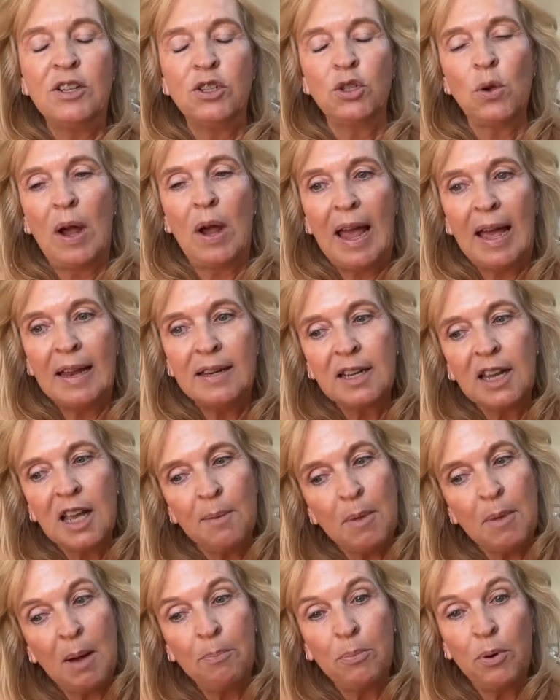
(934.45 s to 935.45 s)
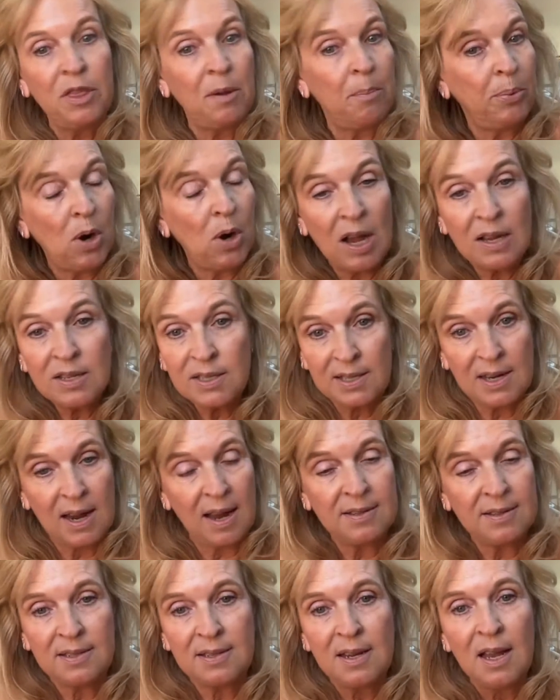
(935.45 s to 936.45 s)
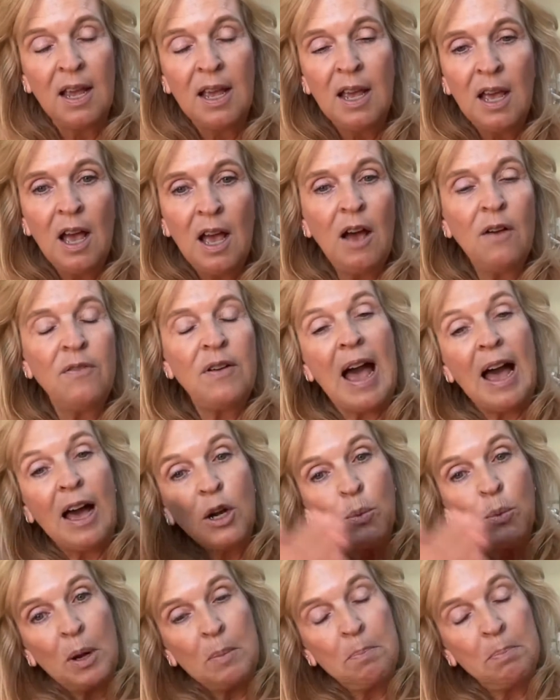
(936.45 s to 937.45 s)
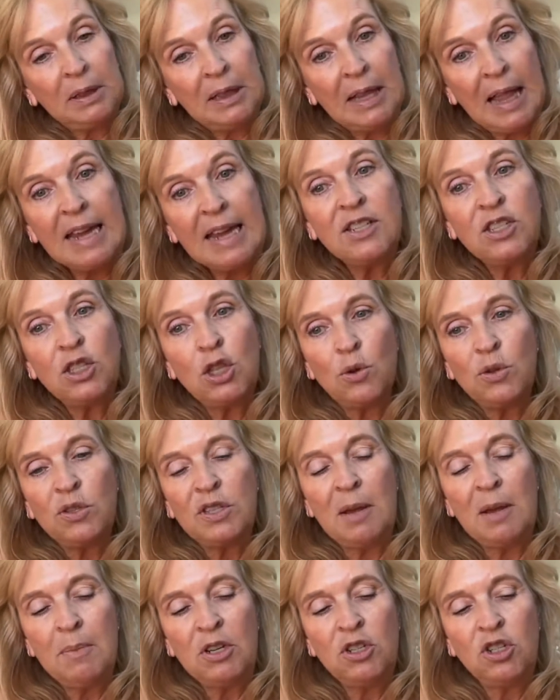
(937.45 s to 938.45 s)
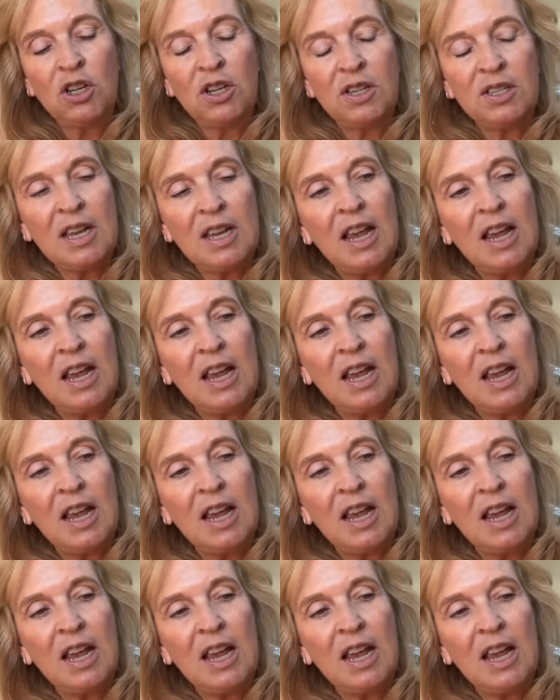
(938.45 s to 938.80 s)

So I had to come up with a process of how to replace those images.